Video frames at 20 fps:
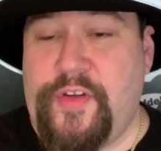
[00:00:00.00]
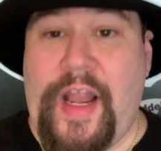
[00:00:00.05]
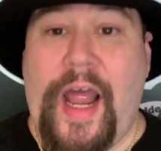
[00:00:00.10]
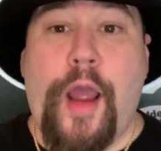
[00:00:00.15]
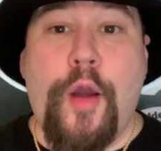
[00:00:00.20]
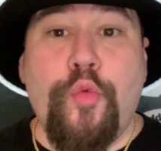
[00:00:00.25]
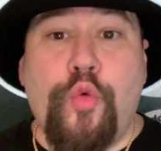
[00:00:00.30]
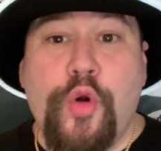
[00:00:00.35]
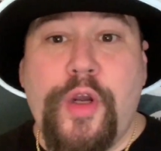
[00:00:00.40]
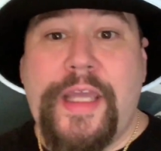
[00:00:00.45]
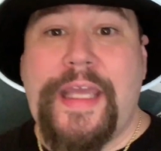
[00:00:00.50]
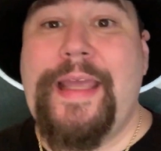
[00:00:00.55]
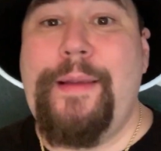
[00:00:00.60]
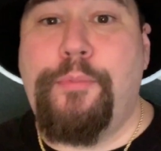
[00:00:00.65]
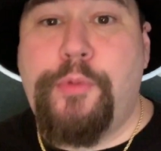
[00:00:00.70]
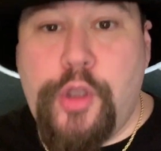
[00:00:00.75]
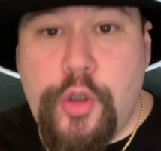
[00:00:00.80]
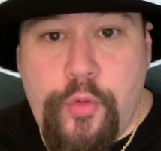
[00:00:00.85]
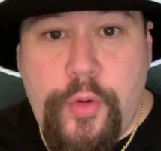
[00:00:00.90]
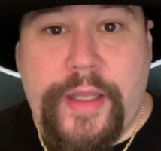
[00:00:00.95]
And I will
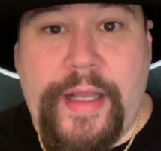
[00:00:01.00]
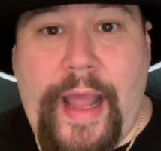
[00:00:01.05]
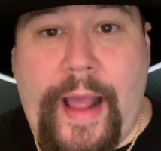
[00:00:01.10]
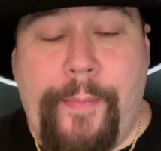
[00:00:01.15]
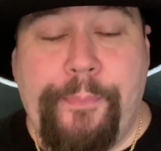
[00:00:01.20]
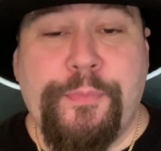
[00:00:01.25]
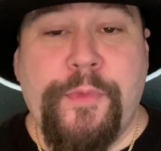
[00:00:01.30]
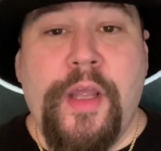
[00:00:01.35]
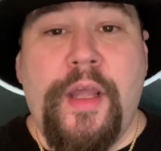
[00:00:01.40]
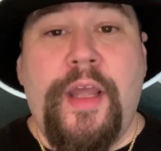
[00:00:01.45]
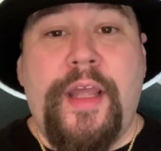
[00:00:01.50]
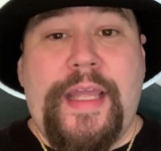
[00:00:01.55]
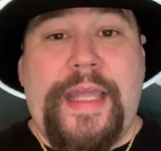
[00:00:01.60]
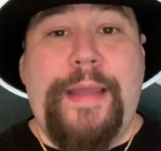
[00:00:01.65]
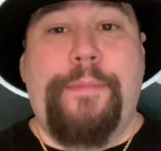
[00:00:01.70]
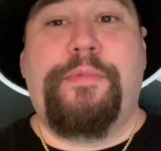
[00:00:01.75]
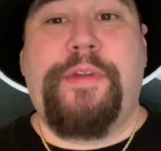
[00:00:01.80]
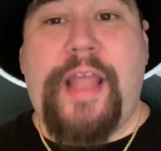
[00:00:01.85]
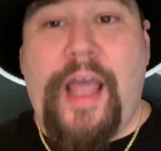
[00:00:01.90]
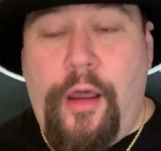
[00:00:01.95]
keep doing that,
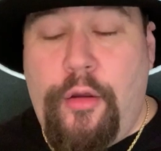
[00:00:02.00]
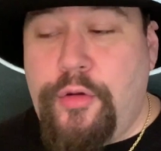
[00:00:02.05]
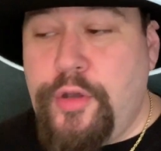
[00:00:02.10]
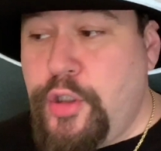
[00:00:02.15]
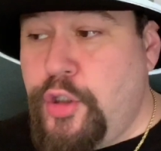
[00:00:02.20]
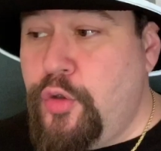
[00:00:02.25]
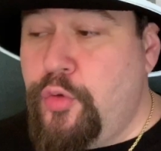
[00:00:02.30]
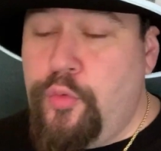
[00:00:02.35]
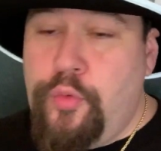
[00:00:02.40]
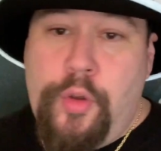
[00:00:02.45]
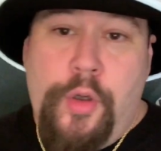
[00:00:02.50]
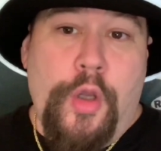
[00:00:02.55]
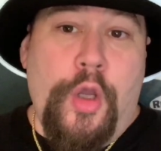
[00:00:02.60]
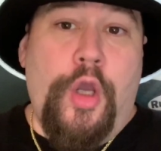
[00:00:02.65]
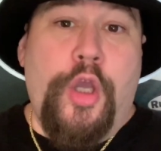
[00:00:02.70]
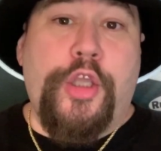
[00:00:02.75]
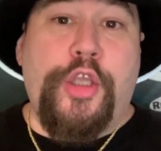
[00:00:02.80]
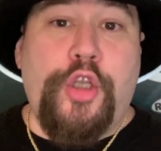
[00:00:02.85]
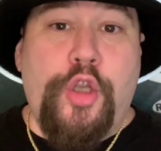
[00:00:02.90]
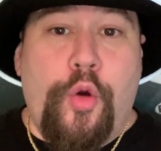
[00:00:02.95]
keep telling you,
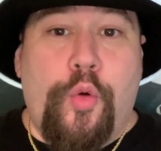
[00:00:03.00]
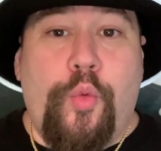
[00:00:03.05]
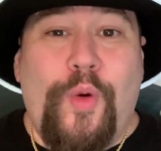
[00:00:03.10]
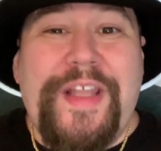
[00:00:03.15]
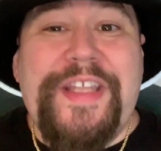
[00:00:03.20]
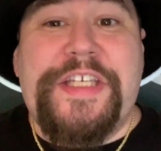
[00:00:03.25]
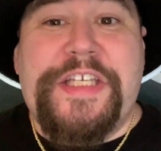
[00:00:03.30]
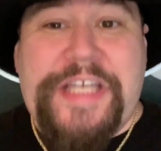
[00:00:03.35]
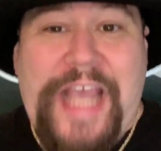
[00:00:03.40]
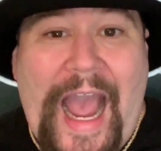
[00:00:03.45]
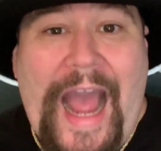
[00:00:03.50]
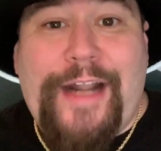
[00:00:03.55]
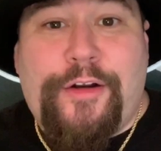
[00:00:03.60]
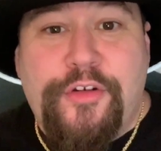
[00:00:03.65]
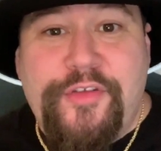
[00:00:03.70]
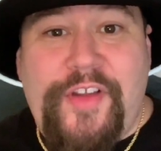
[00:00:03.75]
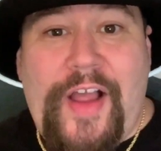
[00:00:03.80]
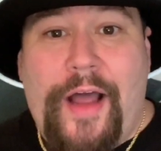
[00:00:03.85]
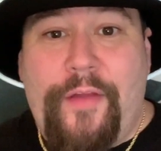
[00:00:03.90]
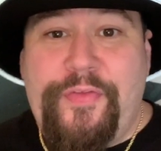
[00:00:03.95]
you know, what
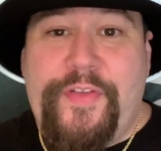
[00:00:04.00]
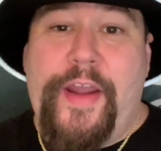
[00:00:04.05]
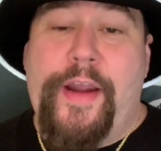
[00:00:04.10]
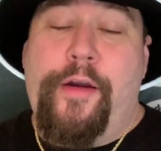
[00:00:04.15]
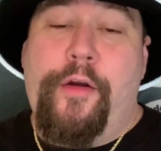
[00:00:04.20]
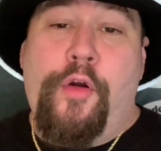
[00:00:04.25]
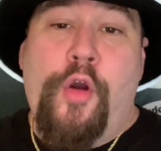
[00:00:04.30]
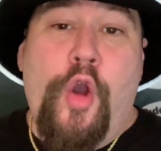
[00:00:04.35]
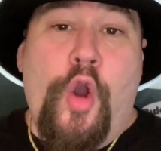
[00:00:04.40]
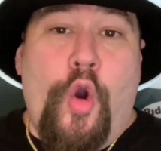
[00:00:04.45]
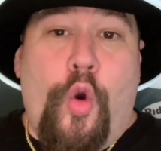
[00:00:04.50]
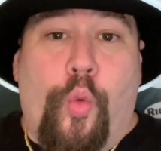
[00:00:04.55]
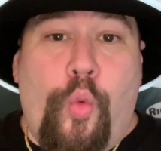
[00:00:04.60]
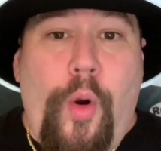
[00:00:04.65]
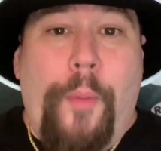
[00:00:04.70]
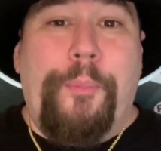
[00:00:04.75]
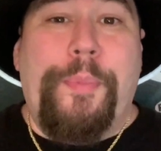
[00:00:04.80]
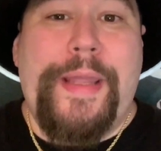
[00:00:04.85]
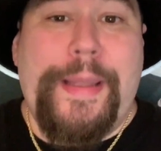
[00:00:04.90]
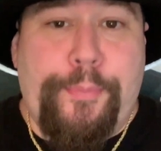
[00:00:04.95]
chatter's out there,
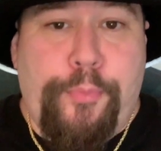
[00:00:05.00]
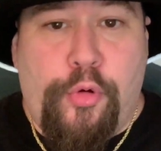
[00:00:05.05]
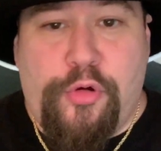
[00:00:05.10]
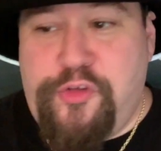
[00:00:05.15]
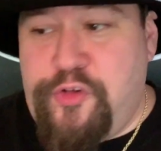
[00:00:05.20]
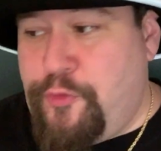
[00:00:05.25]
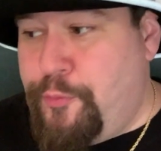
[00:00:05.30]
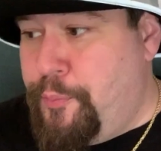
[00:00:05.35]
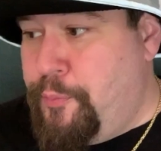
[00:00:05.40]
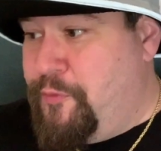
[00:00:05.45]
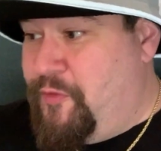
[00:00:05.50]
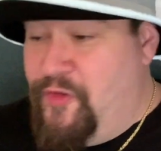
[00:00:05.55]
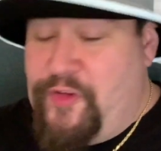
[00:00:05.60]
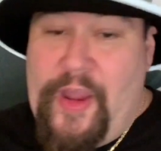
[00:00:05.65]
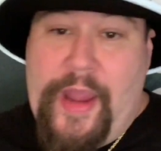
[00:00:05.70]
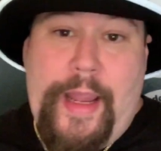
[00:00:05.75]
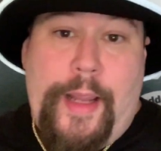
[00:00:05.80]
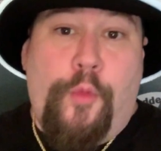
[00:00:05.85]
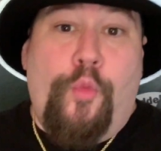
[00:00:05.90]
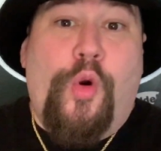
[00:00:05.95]
what people are
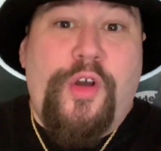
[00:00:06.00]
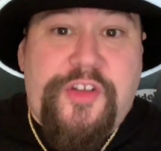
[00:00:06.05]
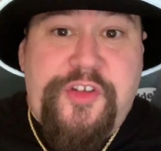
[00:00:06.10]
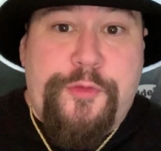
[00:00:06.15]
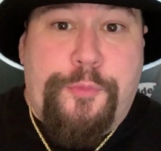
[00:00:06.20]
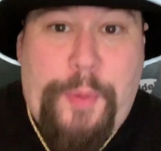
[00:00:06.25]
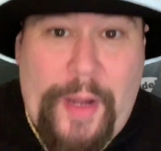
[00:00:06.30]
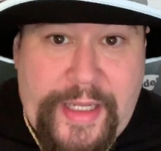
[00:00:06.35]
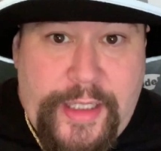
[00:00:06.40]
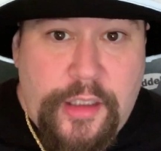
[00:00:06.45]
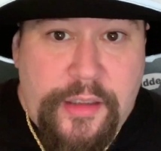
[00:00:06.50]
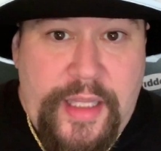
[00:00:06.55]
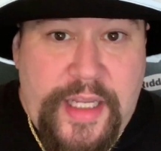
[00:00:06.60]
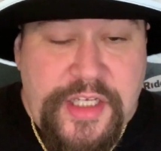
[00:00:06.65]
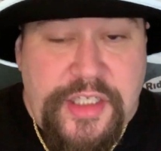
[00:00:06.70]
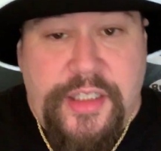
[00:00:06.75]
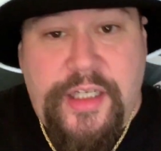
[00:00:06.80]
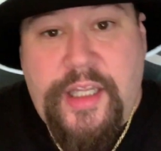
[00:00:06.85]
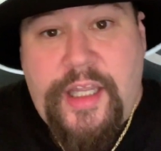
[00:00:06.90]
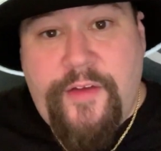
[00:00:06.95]
saying, what
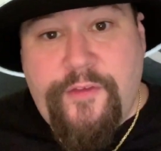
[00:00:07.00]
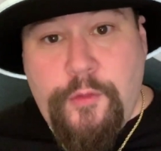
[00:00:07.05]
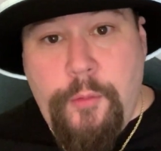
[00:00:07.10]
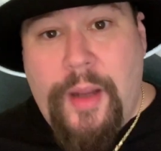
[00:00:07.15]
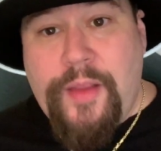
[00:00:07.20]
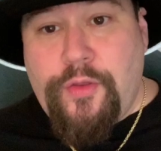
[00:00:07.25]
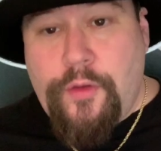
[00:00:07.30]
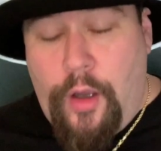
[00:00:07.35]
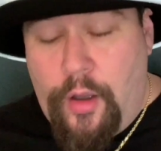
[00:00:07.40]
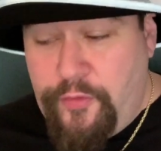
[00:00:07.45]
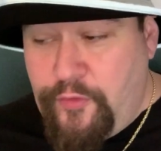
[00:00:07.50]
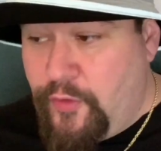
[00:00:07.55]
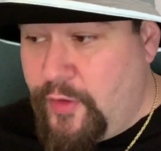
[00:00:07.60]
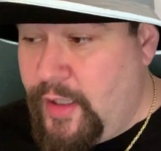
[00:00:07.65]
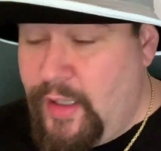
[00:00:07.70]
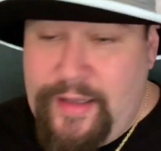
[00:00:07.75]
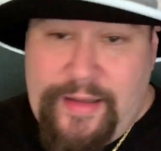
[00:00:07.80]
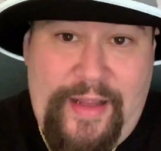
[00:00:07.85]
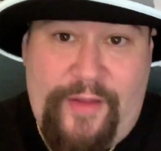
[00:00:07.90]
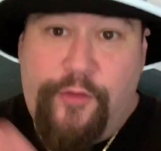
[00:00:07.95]
speculation, and give you my thoughts on
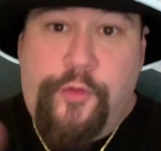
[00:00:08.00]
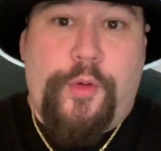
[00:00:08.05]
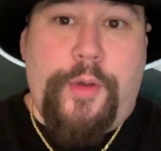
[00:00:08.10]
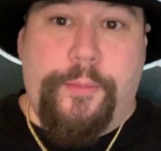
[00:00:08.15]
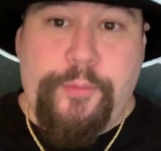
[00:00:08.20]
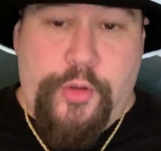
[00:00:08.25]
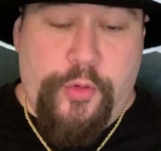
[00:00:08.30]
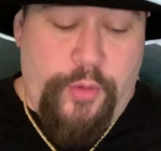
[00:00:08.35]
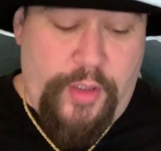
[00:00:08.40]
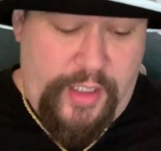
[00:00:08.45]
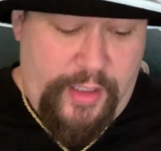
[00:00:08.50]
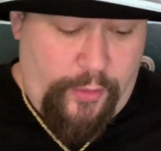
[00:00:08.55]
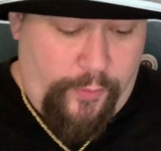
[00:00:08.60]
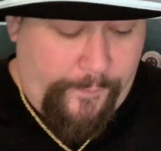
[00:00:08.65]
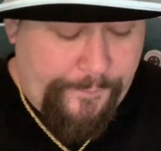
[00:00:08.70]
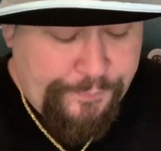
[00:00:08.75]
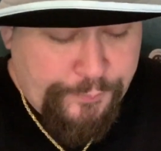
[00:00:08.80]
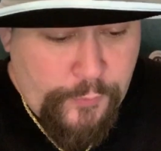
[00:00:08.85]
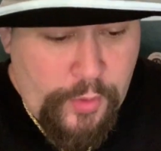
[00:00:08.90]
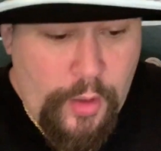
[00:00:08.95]
it. And that's what I'm doing here.
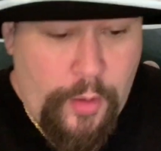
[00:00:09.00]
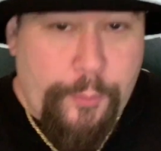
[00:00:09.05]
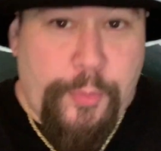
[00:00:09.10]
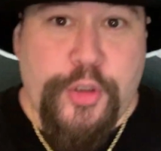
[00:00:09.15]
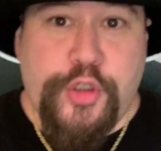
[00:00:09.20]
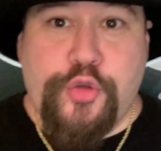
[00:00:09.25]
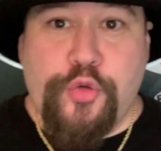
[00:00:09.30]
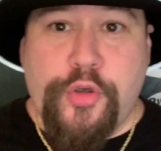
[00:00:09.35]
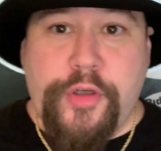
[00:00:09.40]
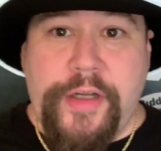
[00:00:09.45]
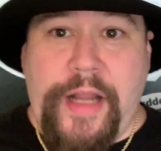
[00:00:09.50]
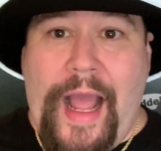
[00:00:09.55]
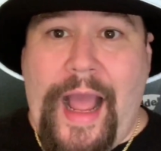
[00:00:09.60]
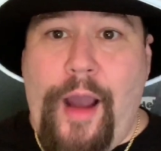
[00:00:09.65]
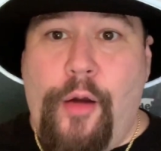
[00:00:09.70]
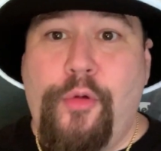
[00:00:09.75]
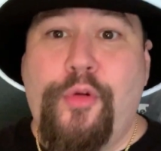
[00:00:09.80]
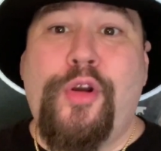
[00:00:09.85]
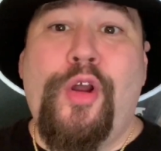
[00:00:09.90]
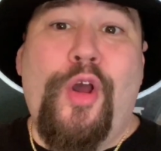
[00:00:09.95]
But Jordan
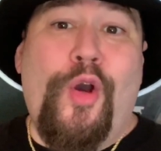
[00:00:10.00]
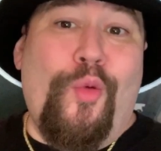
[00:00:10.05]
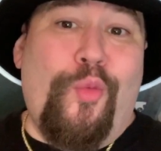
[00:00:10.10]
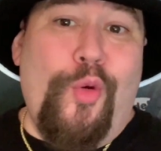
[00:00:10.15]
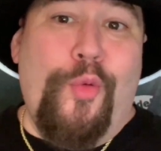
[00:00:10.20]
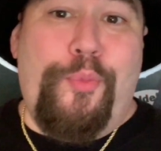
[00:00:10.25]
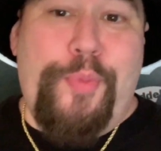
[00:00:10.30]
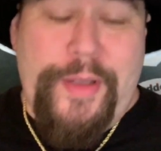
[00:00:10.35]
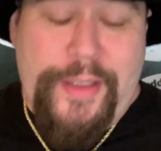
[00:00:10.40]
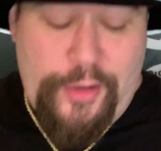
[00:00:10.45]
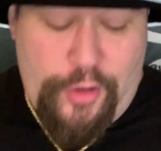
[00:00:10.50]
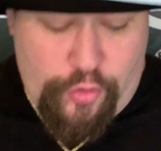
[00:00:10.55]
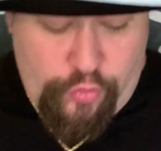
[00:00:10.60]
Howard would be a